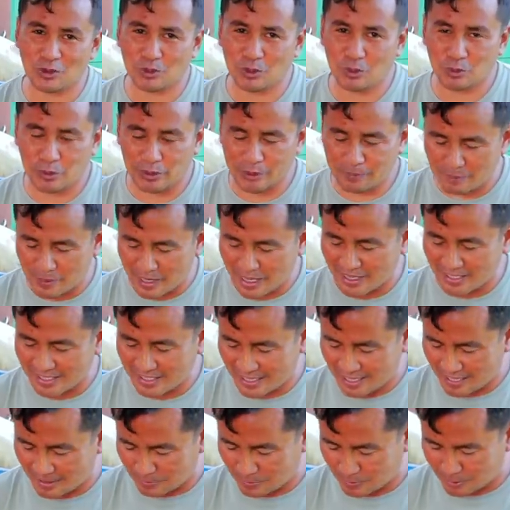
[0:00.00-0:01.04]
to repack
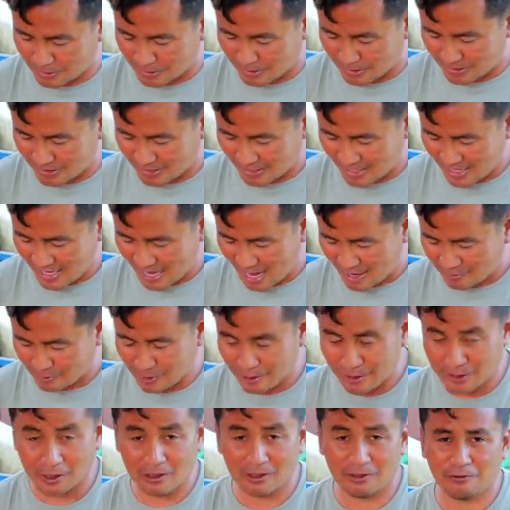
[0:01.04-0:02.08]
our
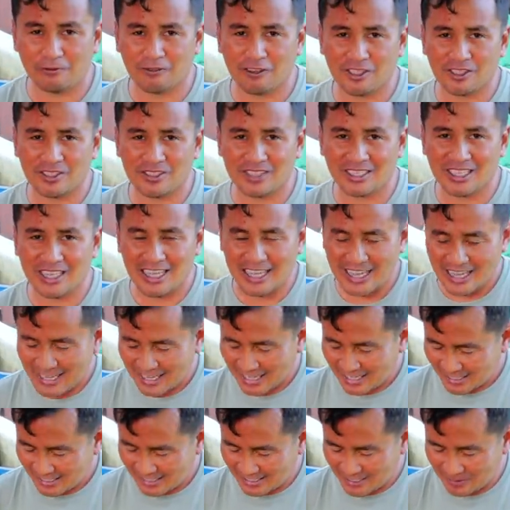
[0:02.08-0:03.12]
our goldfish,
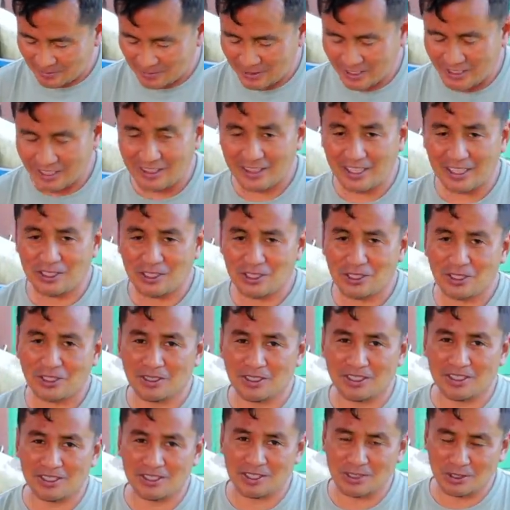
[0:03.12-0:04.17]
and our intention
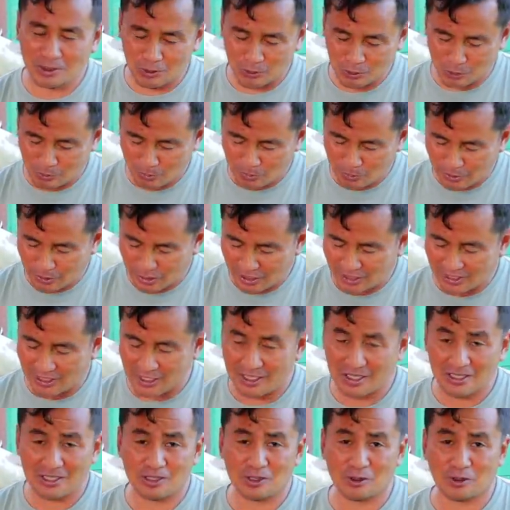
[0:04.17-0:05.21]
is to bring
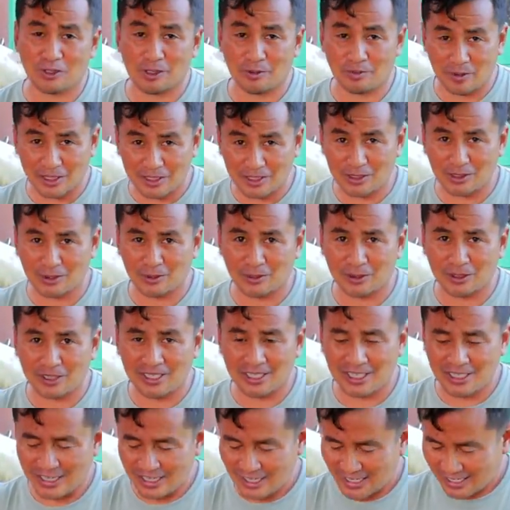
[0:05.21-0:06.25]
this to the pet store,
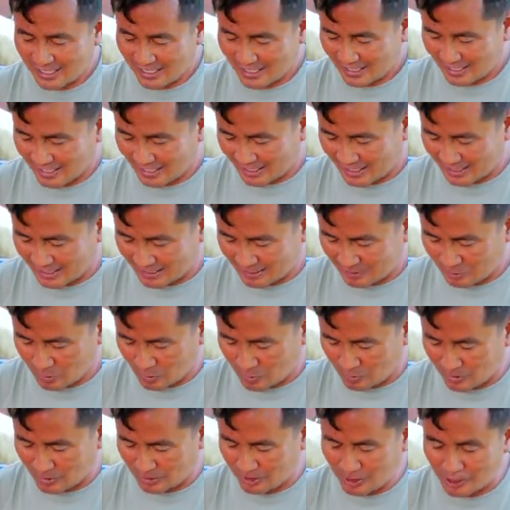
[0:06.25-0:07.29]
and
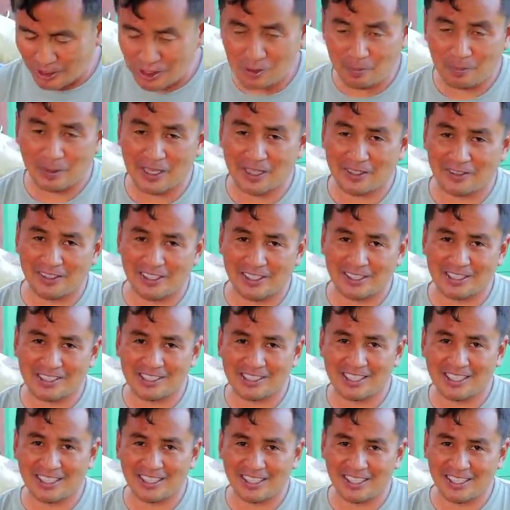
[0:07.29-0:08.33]
we will display
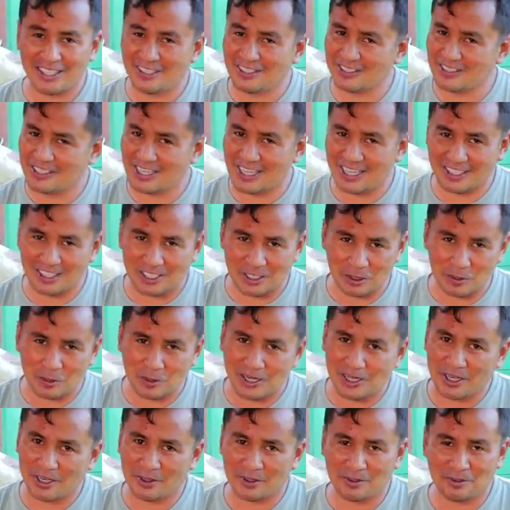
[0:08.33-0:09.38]
this inside the
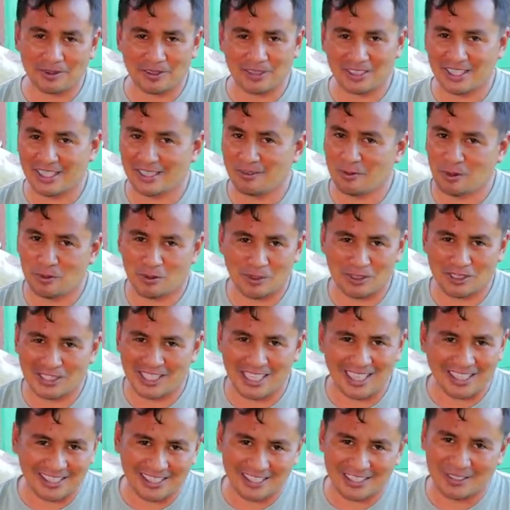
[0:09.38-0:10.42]
aquarium, and then we will
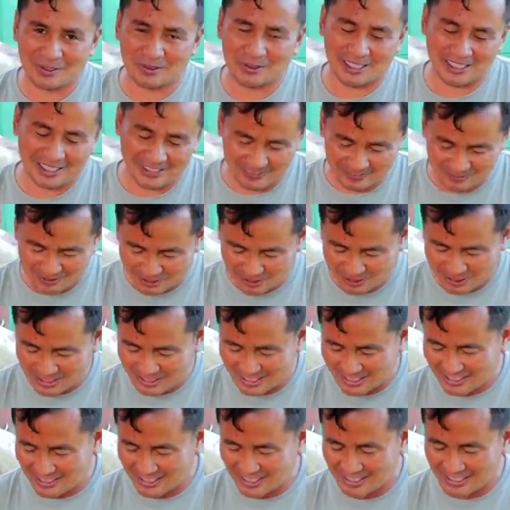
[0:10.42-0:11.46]
sell this one. Of course,
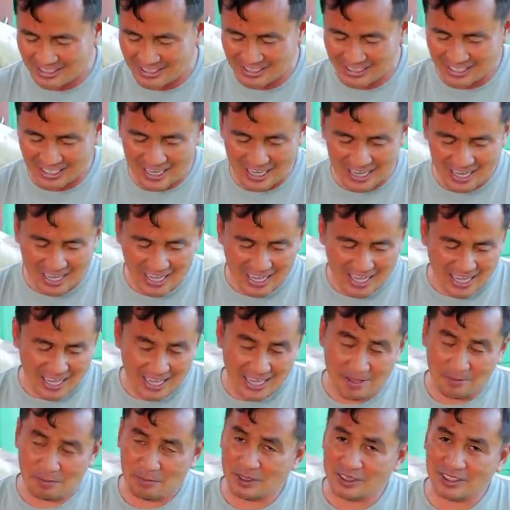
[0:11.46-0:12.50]
this is
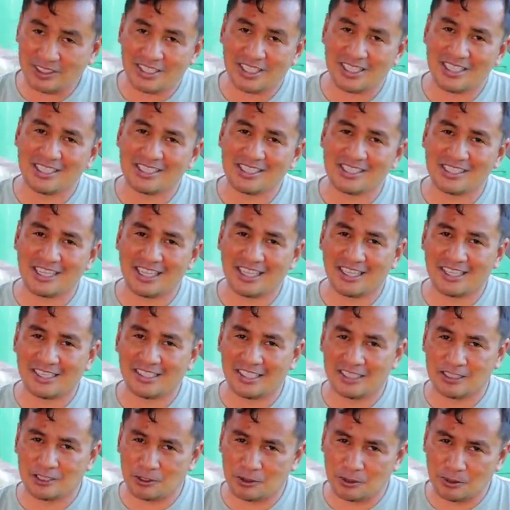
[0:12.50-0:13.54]
a business,
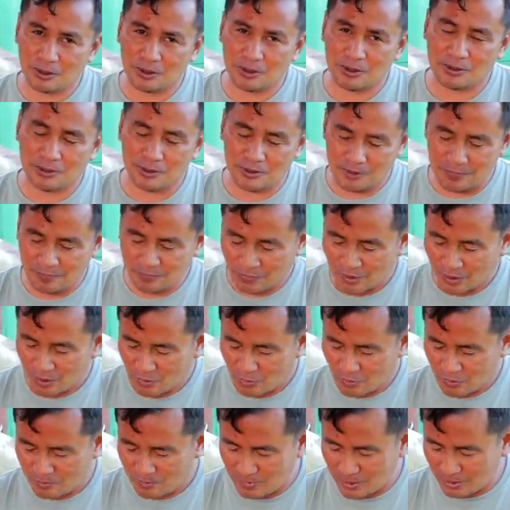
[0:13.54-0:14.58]
and as you know,
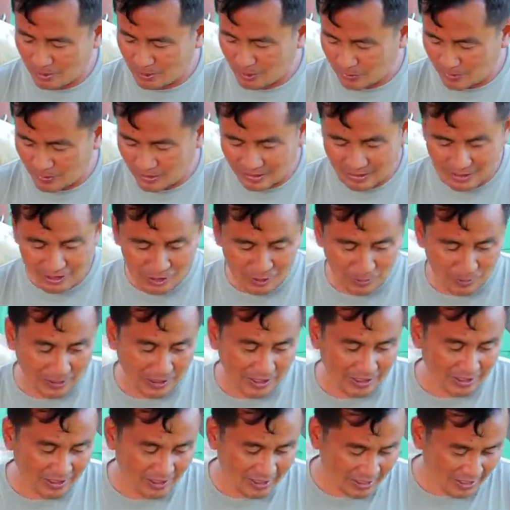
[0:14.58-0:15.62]
we've been doing this
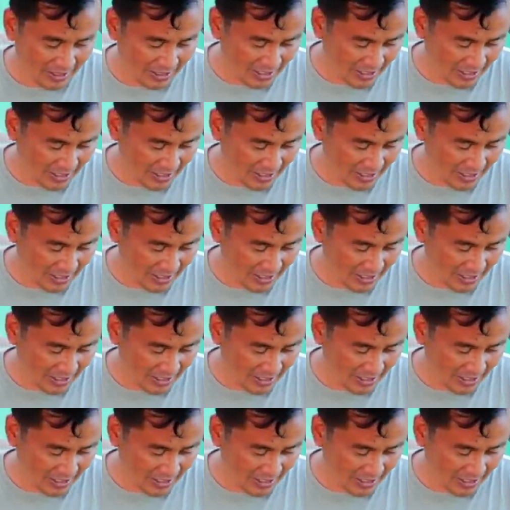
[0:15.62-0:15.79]
one,